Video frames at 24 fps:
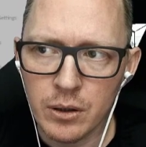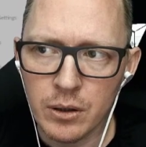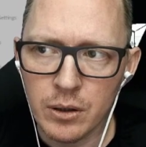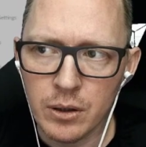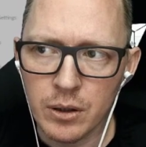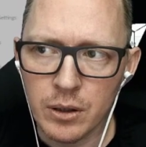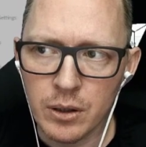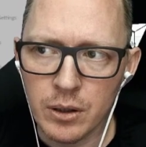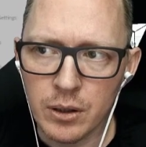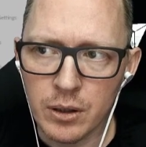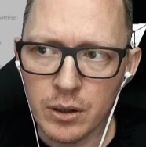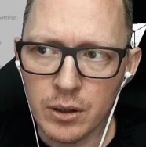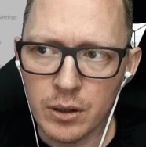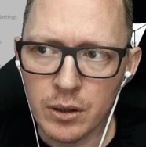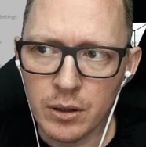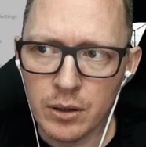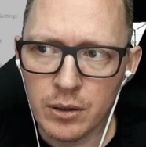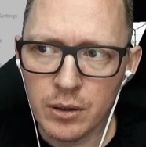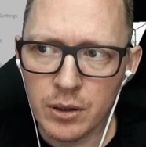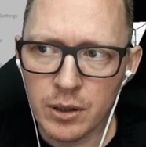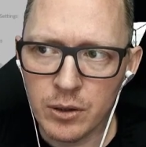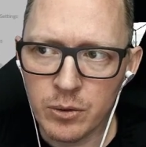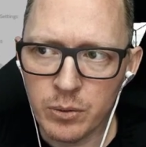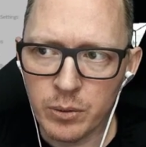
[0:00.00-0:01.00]
Uh,
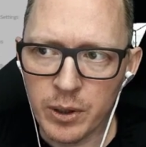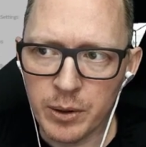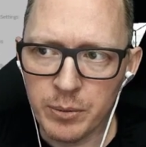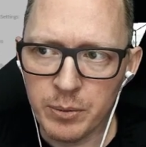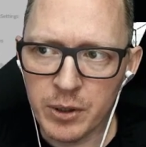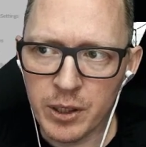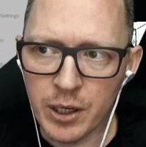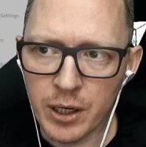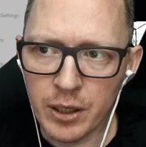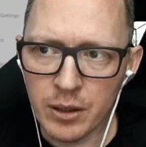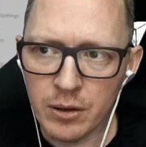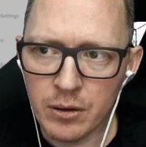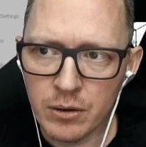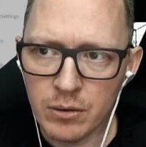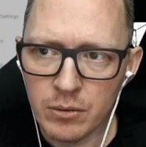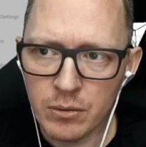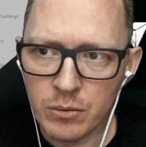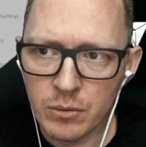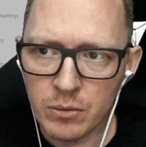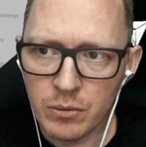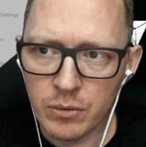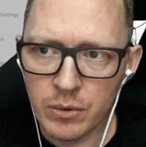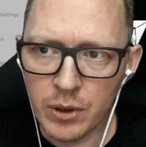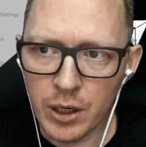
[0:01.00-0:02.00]
this website,
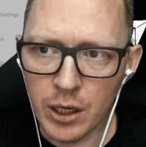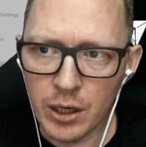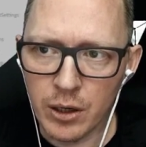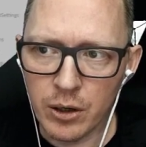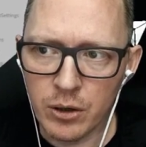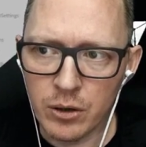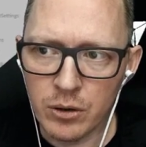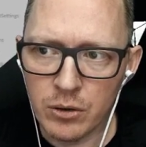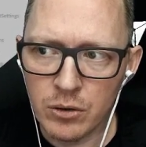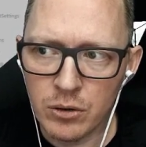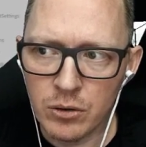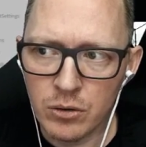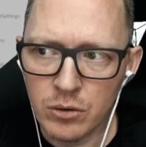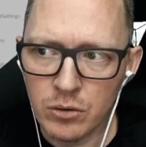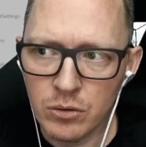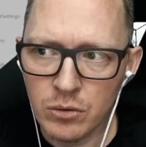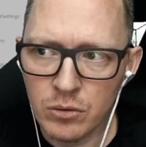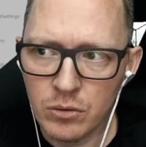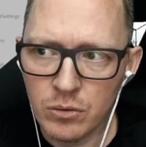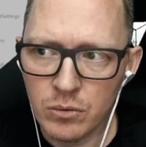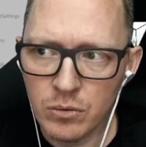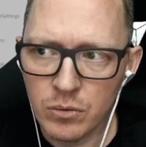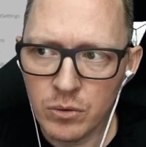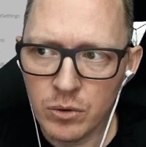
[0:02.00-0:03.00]
really good,
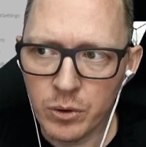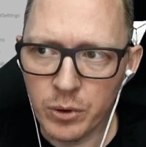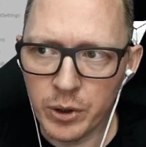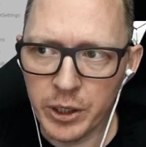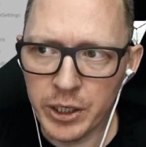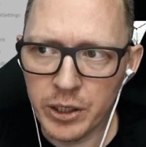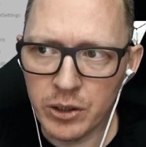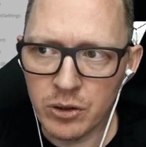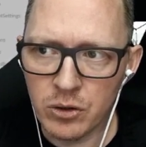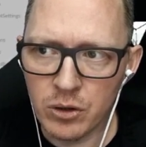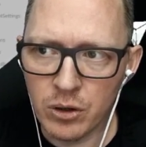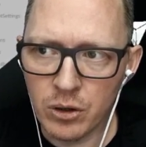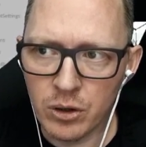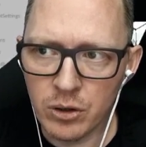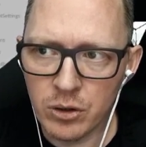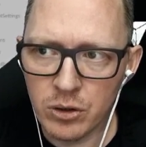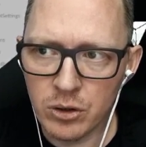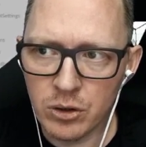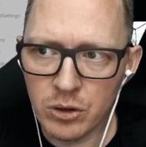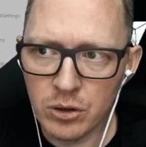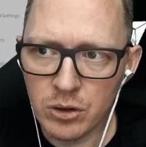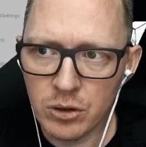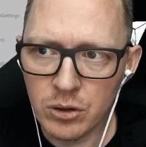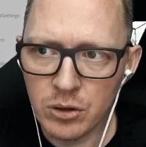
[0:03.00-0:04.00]
quick
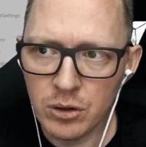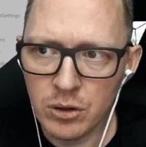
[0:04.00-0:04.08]
search.